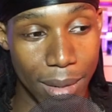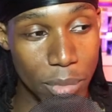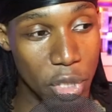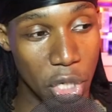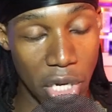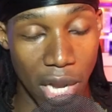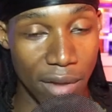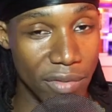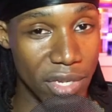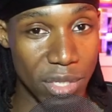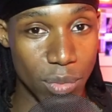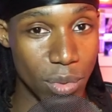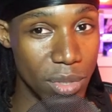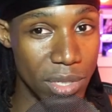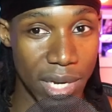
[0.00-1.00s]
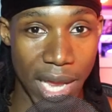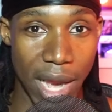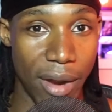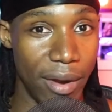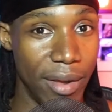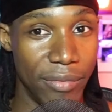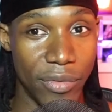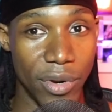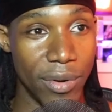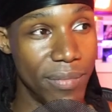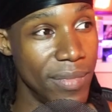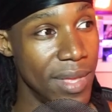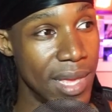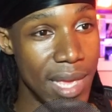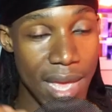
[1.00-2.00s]
I'm sure a lot of us will carry for
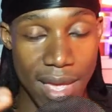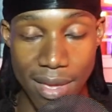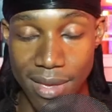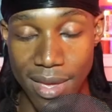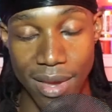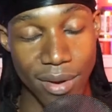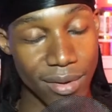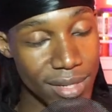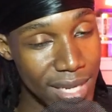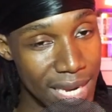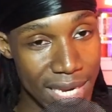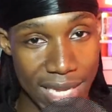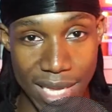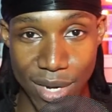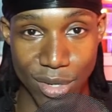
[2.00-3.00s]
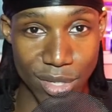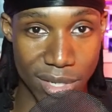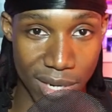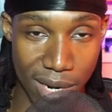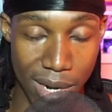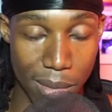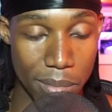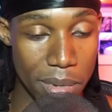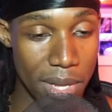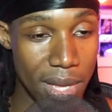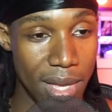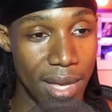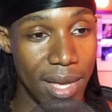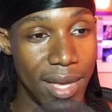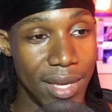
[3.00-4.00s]
years and years to come.
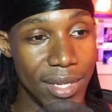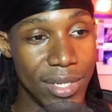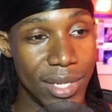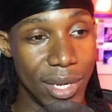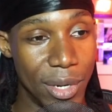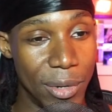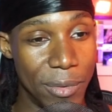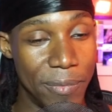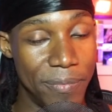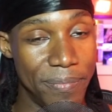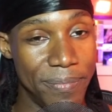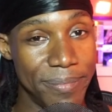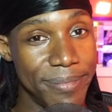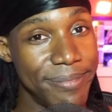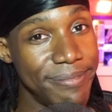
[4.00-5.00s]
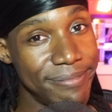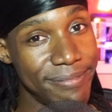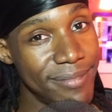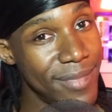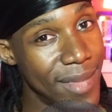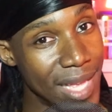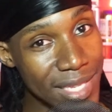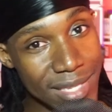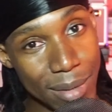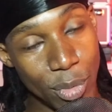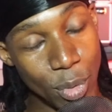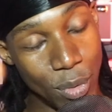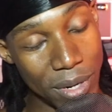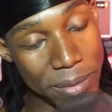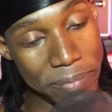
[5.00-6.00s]
So that's
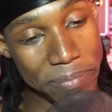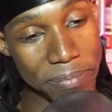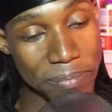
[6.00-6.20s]
number one.